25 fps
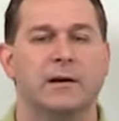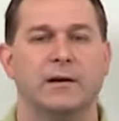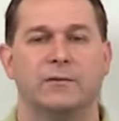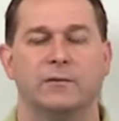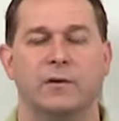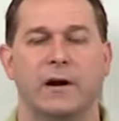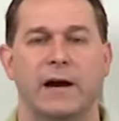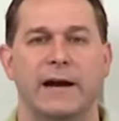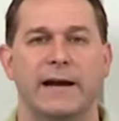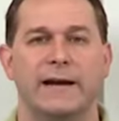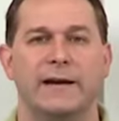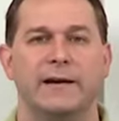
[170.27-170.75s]

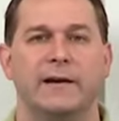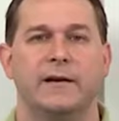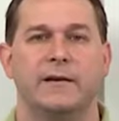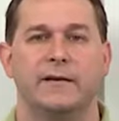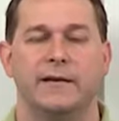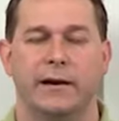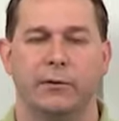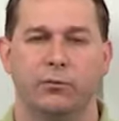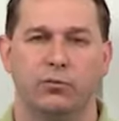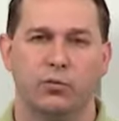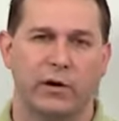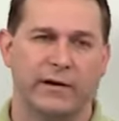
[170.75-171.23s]
right,
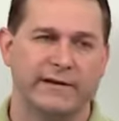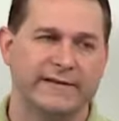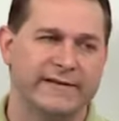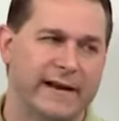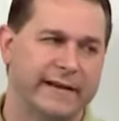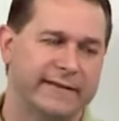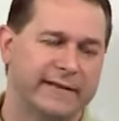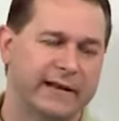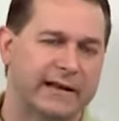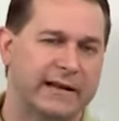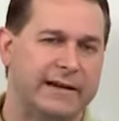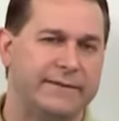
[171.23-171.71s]
that run
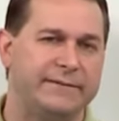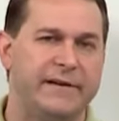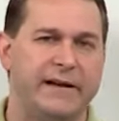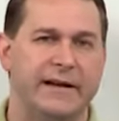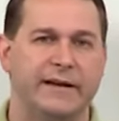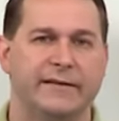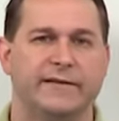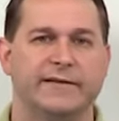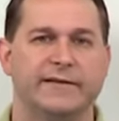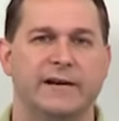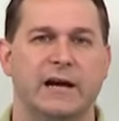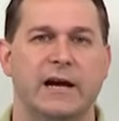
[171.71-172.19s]
down the
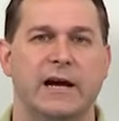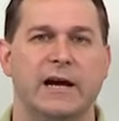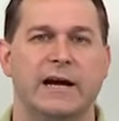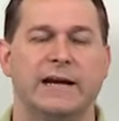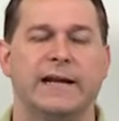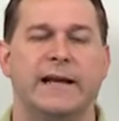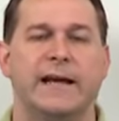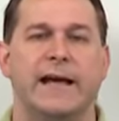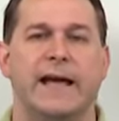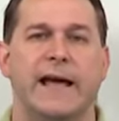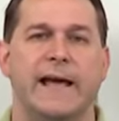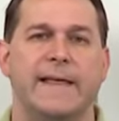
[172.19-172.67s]
left-hand
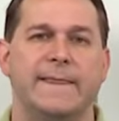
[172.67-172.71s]
side,